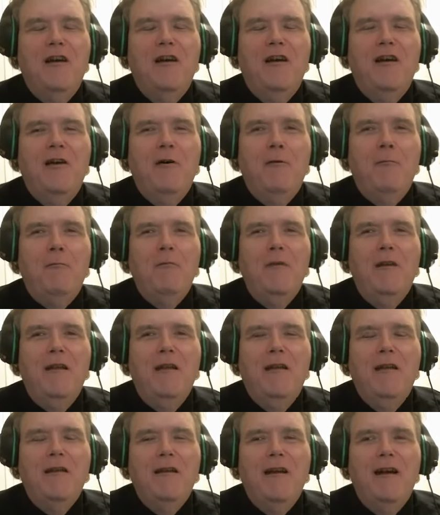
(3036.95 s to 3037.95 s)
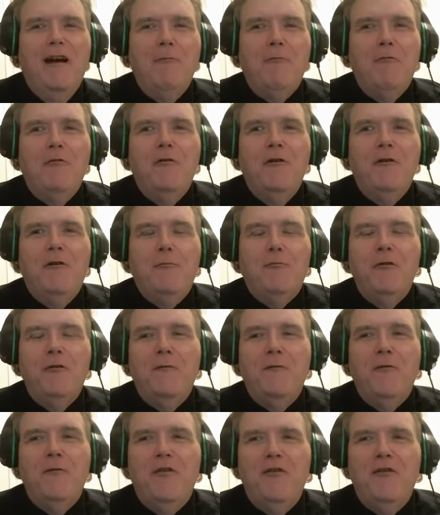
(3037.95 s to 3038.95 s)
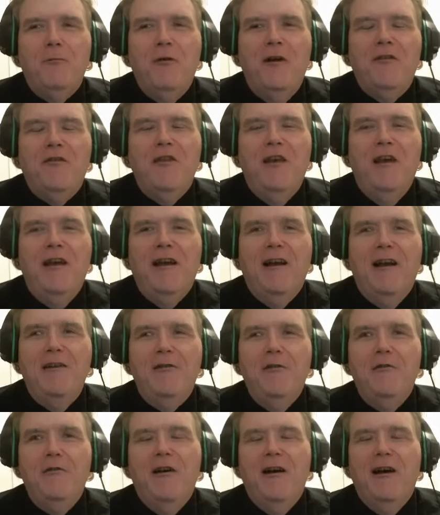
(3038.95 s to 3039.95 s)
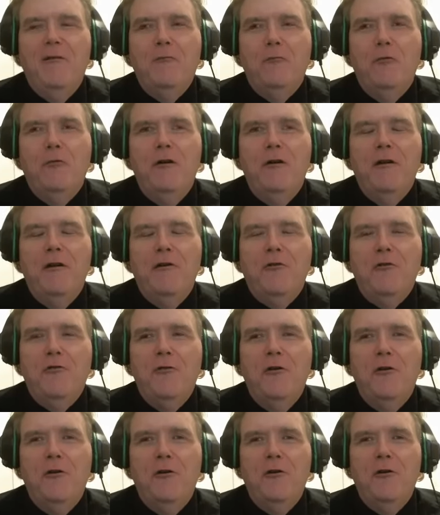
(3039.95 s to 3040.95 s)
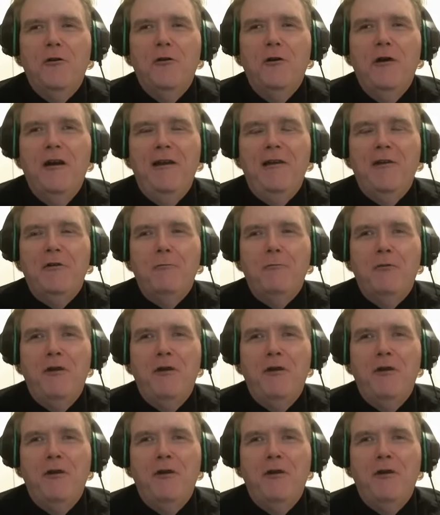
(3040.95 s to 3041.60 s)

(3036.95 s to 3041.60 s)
I'm going to preface this by saying I do not want a troller or a hater,